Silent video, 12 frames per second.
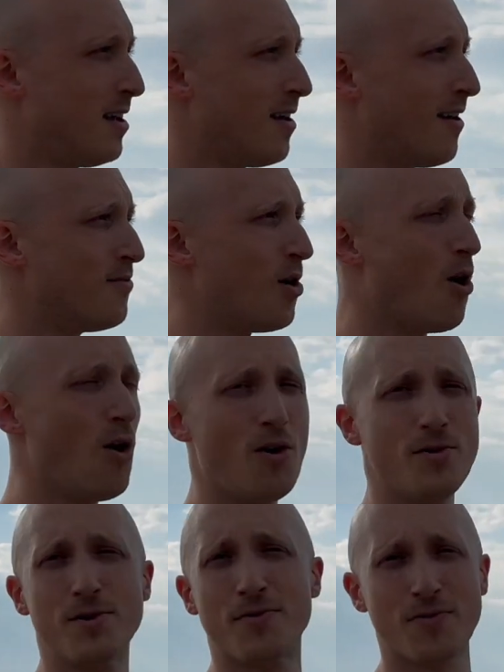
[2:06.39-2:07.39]
of all
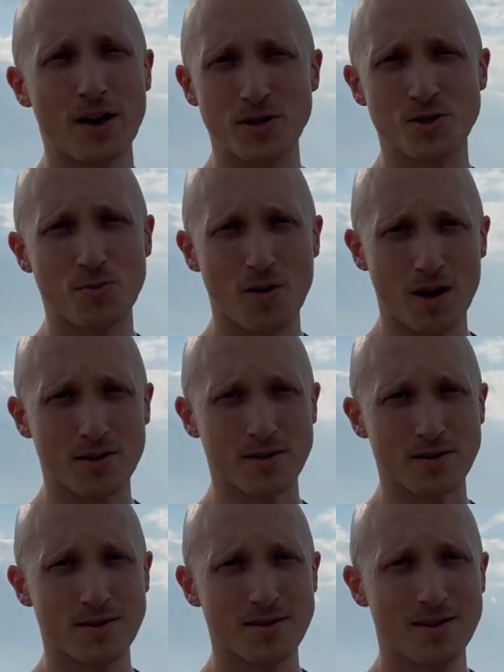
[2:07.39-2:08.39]
the fresh water
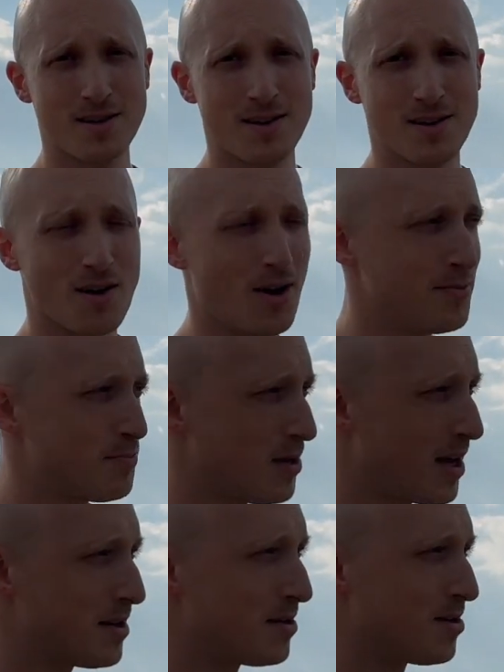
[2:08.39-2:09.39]
on
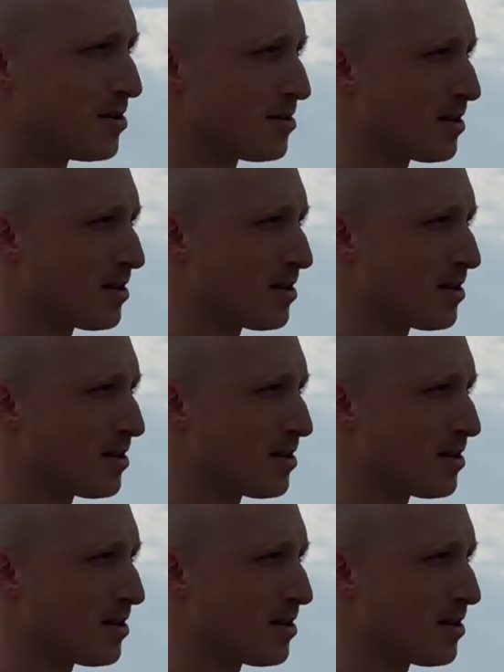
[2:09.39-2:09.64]
planet Earth.